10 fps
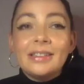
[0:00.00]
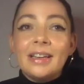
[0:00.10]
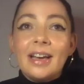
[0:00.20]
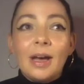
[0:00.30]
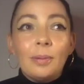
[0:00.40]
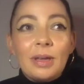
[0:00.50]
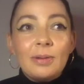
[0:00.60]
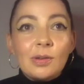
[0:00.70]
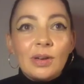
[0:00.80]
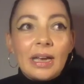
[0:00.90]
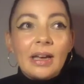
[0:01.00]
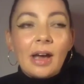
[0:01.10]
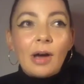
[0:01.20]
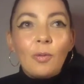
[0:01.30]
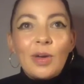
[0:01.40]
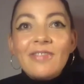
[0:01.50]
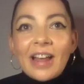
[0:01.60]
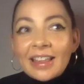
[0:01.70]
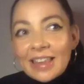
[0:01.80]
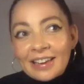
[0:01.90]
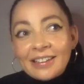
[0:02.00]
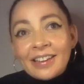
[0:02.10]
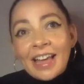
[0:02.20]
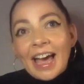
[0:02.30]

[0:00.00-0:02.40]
Um, he was only a, a wee fella then,